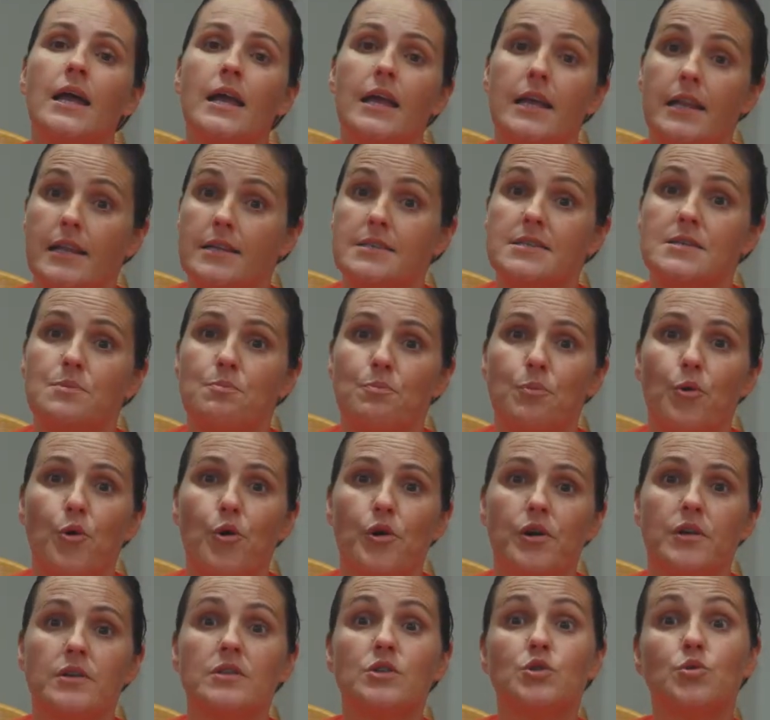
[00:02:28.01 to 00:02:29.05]
It is
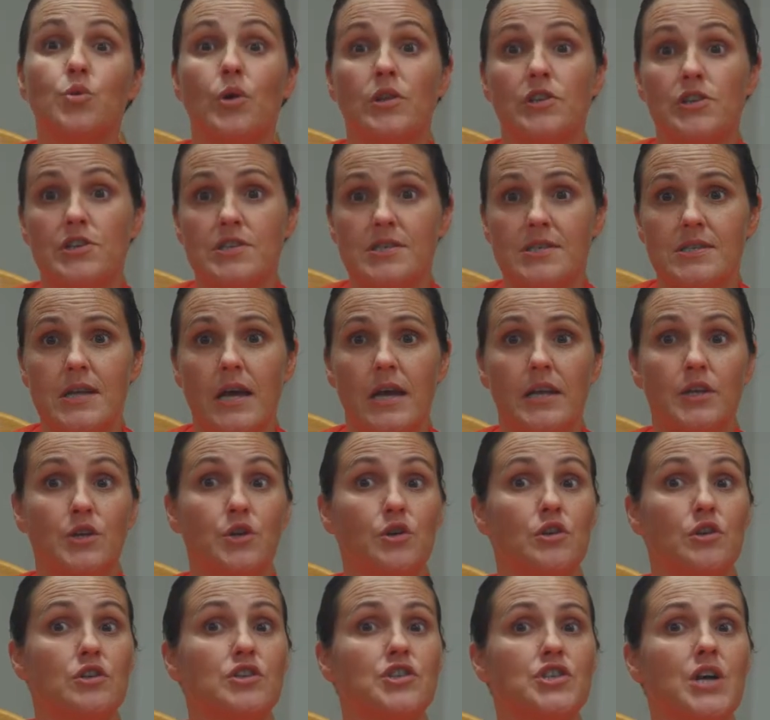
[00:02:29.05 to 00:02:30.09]
important to understand
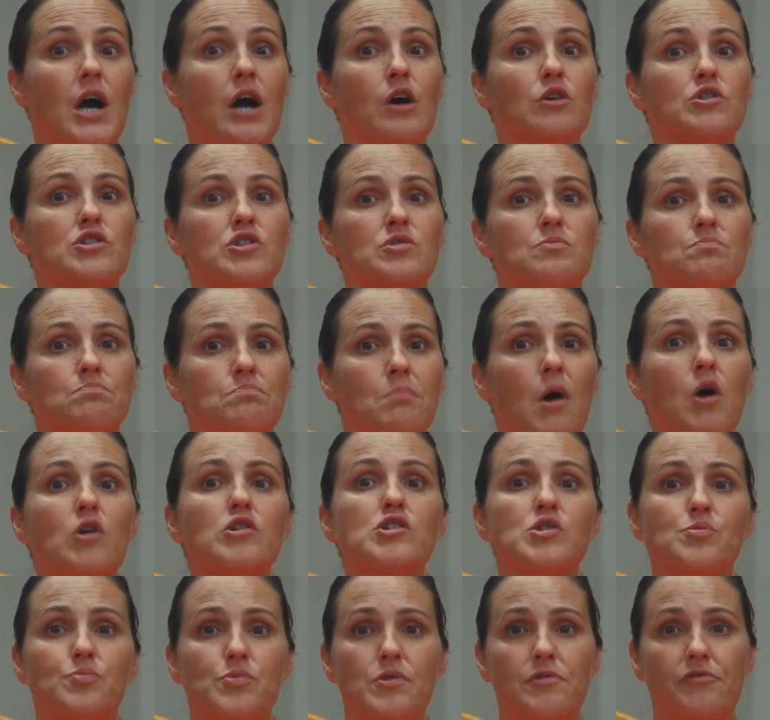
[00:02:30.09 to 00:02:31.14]
your child's
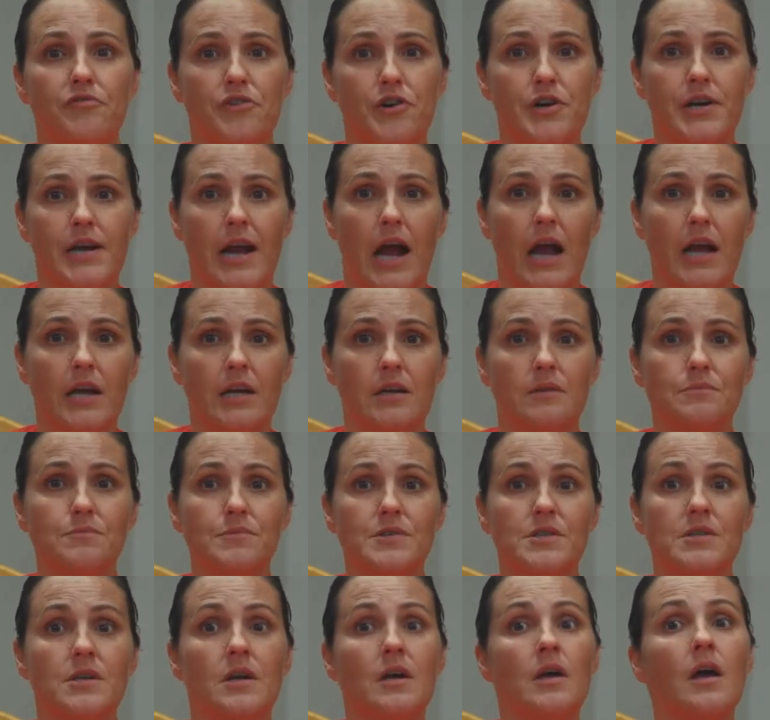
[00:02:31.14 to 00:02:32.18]
most preferred
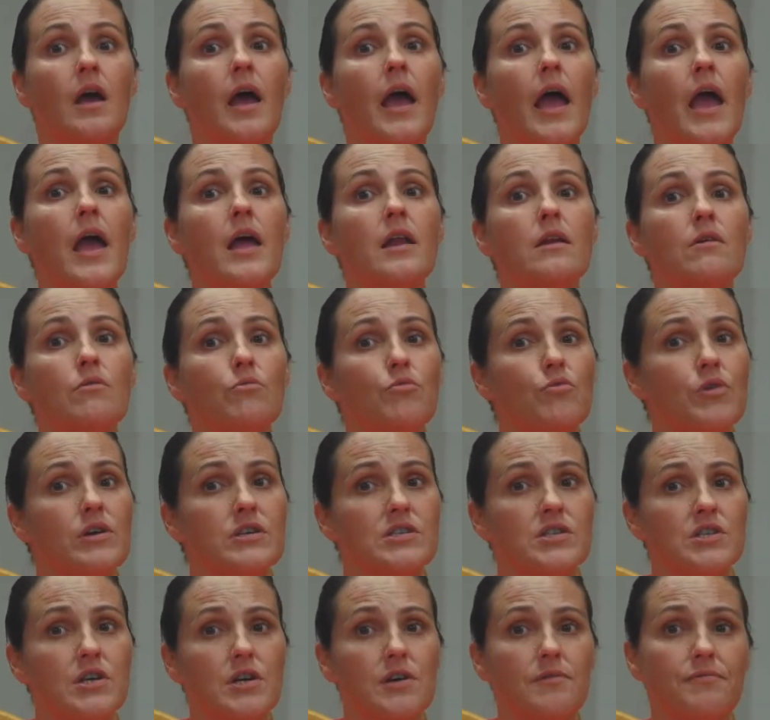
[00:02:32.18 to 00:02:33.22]
items and
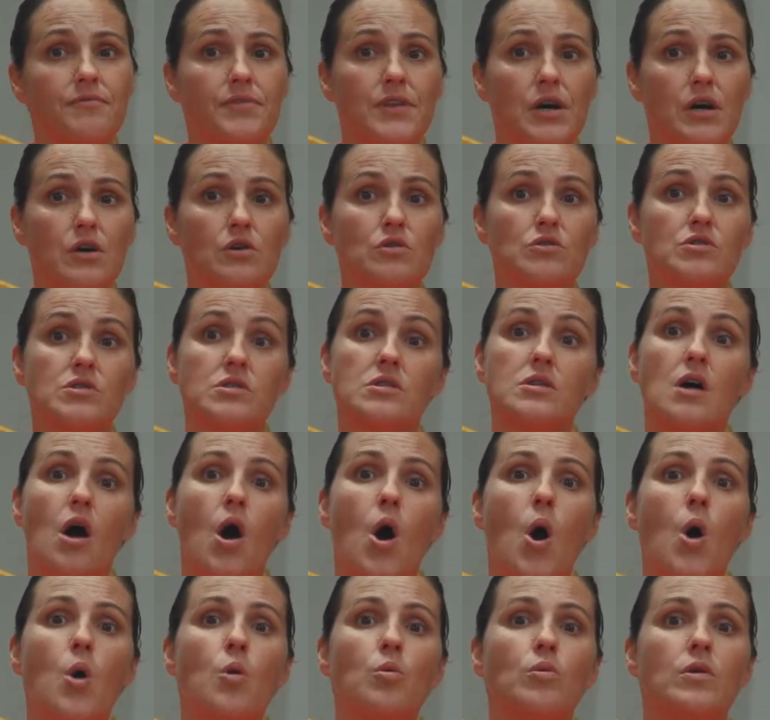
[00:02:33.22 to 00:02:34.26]
reserve those
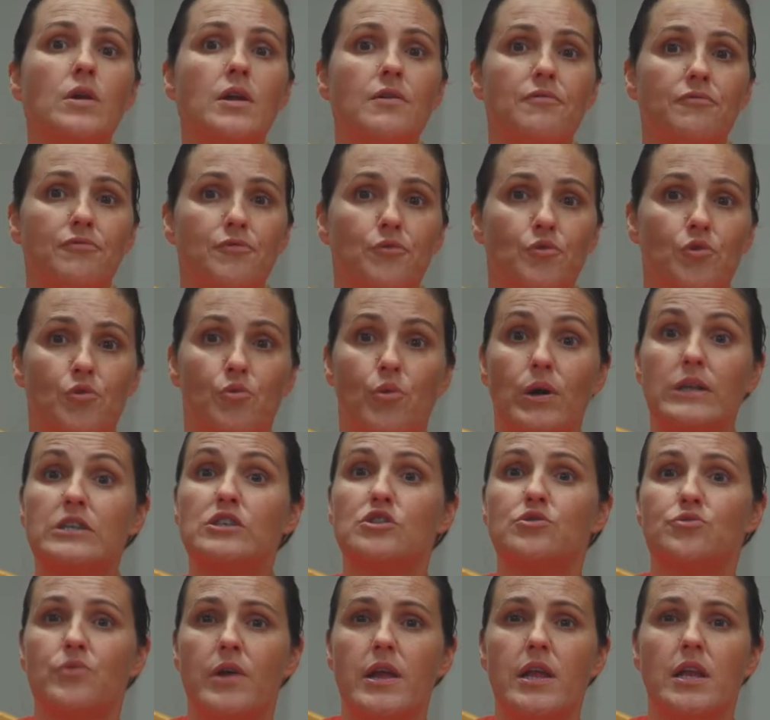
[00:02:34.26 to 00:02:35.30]
only for when
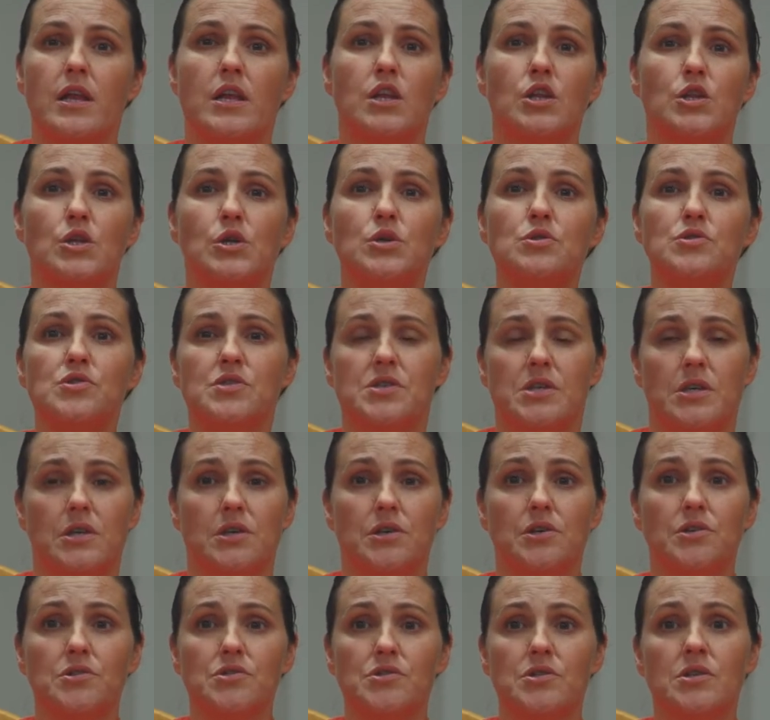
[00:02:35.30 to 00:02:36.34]
training new
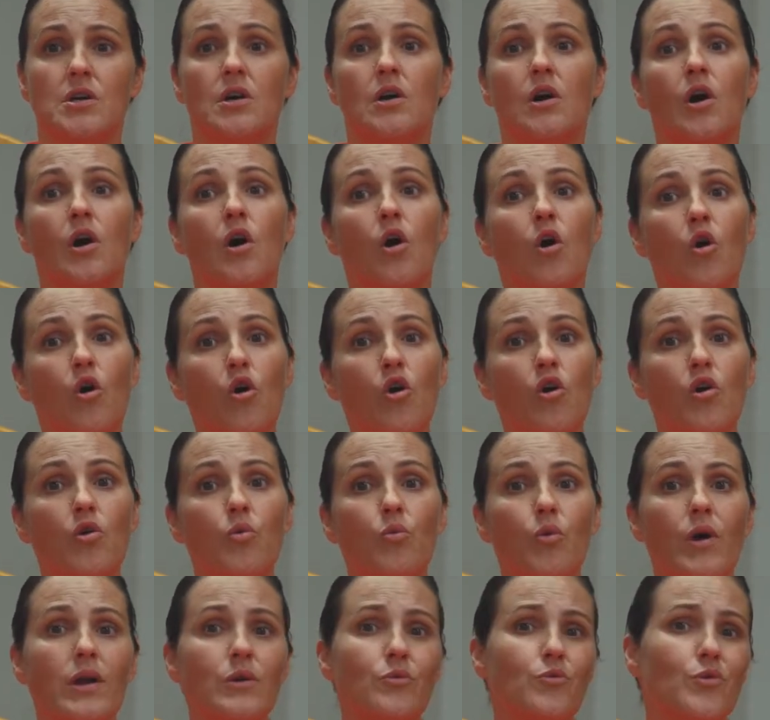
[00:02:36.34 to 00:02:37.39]
skills or
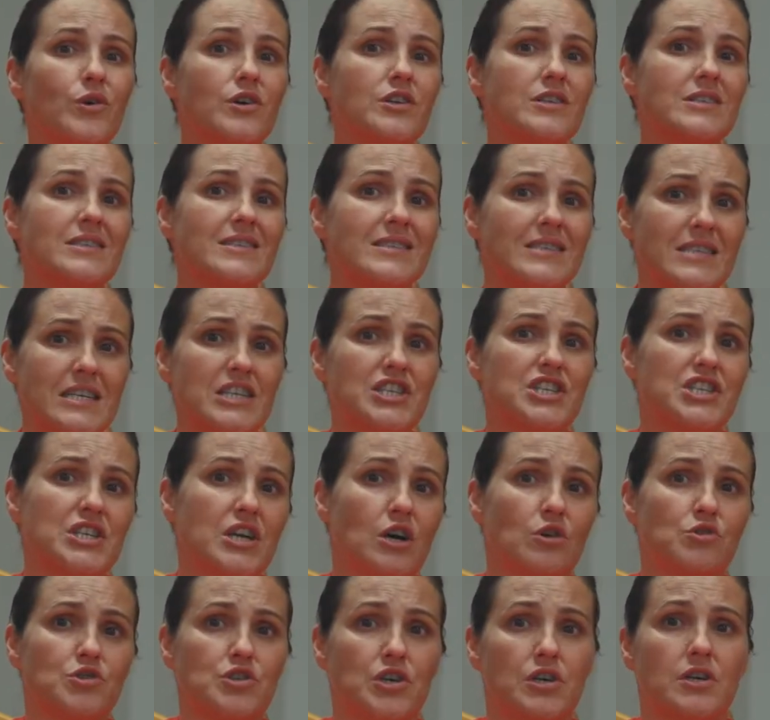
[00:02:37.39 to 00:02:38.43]
when we're teaching
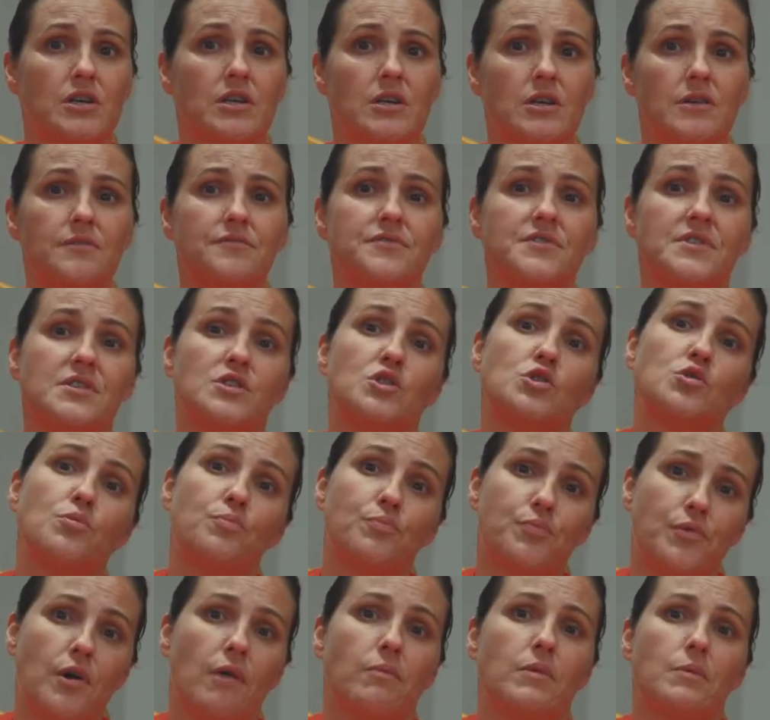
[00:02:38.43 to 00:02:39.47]
alternatives to
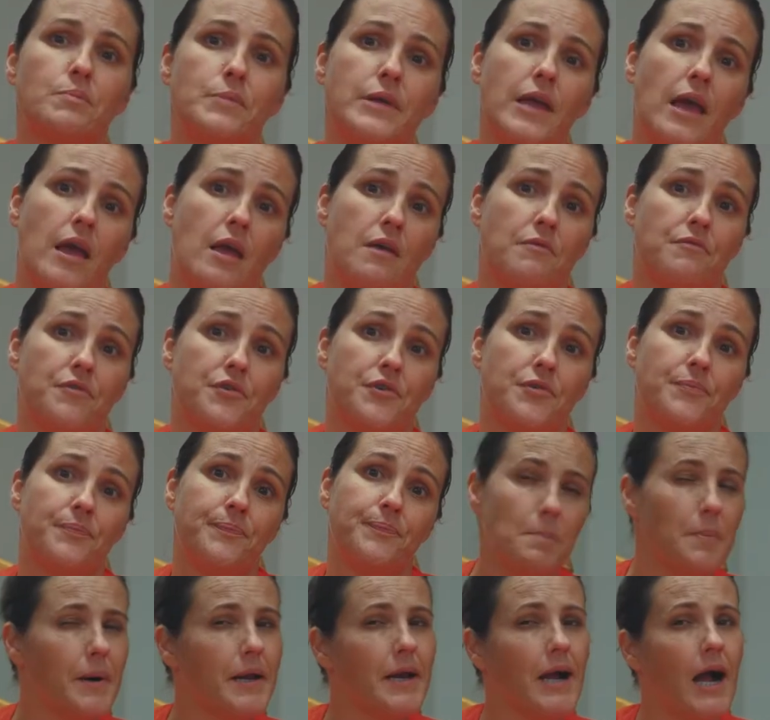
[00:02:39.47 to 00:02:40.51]
problem behavior.
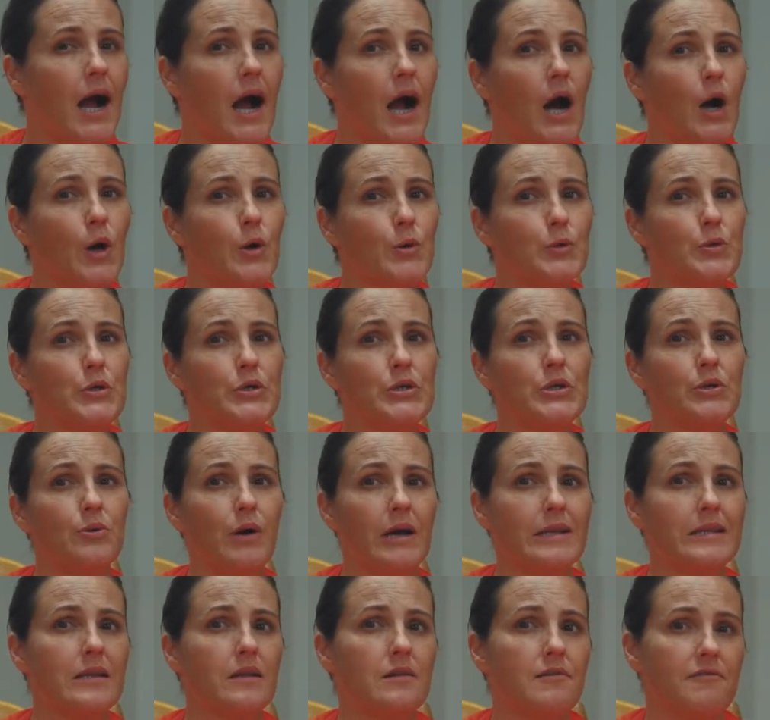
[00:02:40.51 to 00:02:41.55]
But how do you
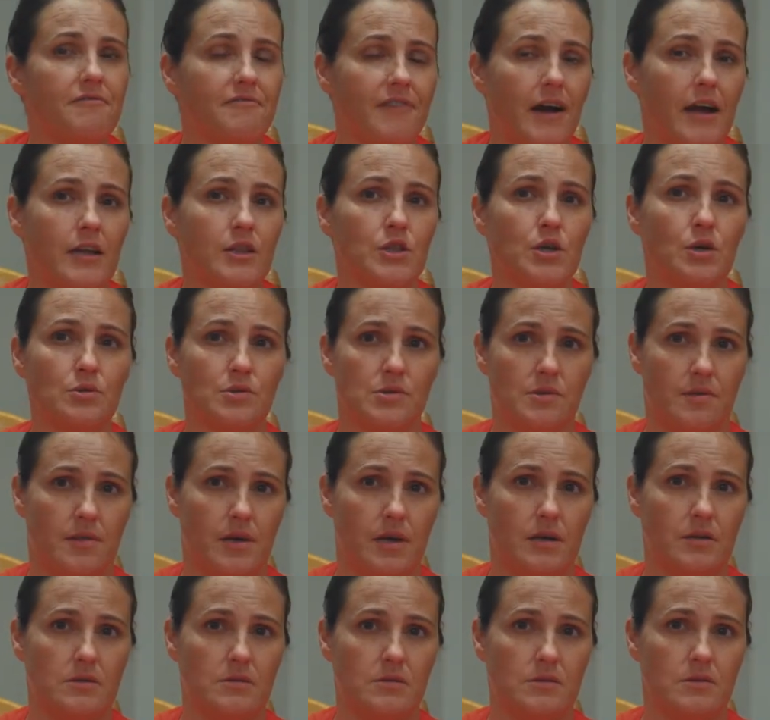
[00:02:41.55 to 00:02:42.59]
identify those
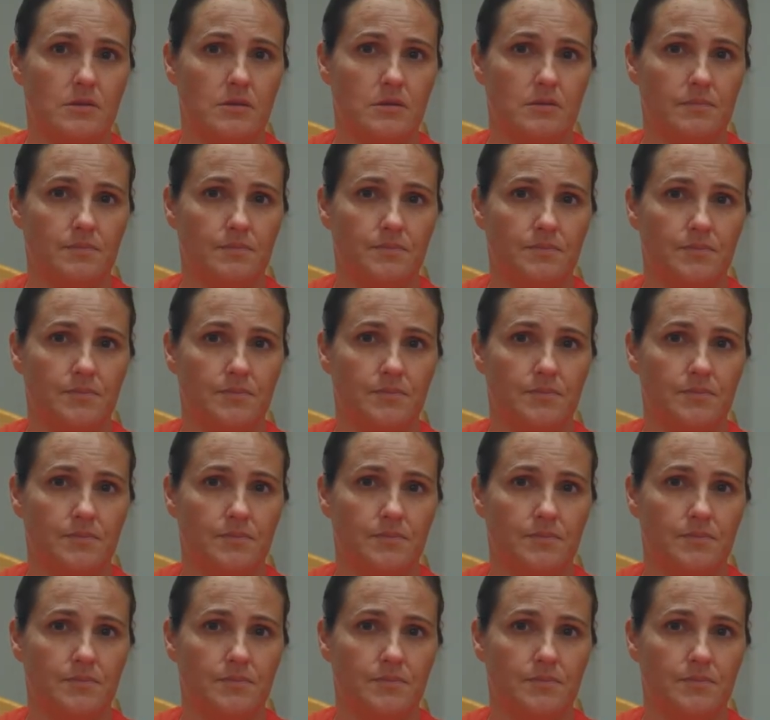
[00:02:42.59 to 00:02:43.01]
things?